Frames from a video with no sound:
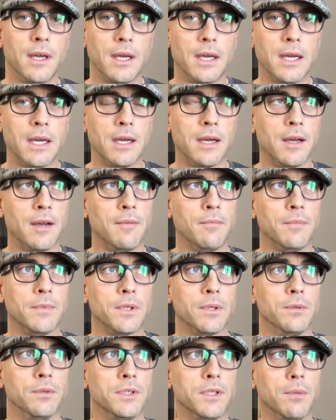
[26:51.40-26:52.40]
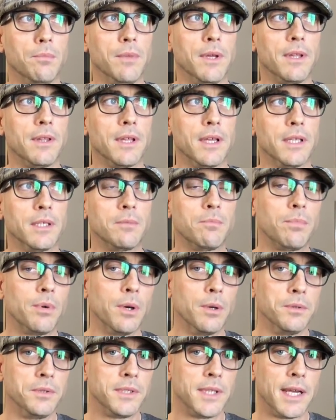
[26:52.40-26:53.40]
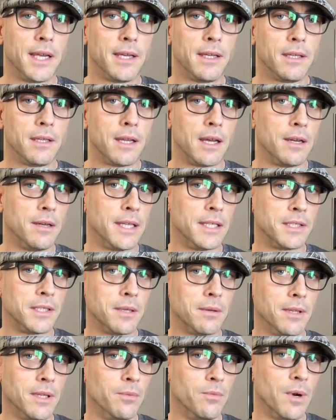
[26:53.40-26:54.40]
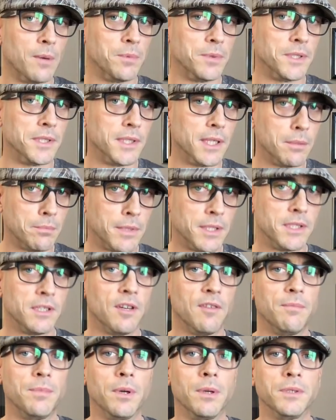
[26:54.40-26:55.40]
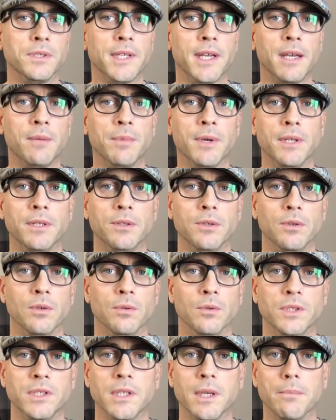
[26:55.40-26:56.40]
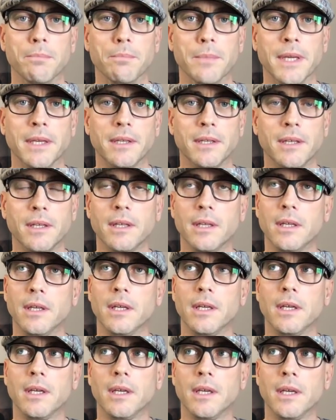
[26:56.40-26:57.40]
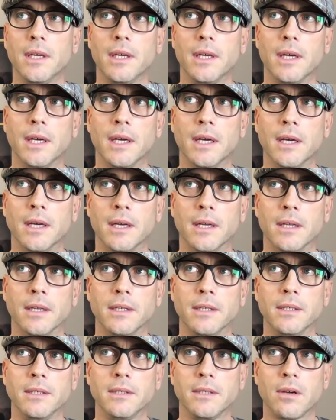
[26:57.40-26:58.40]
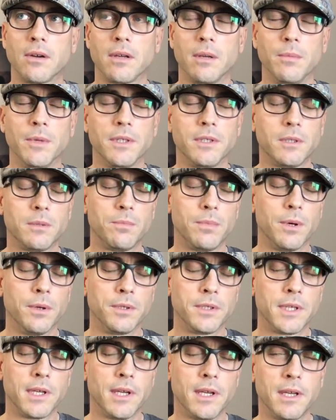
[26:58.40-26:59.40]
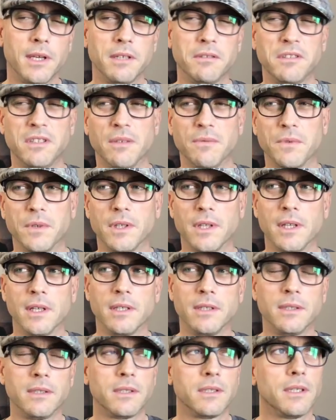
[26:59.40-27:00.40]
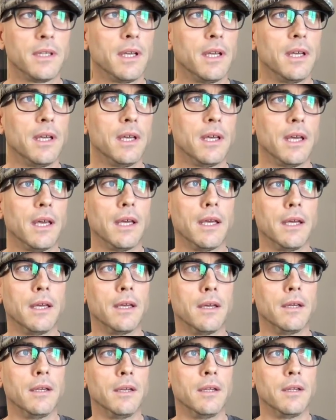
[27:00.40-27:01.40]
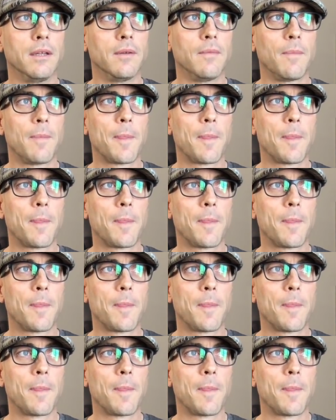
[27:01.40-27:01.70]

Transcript: um, to submit things pro se, not necessarily represent myself pro se, but to submit uh, documents pro se, different things, and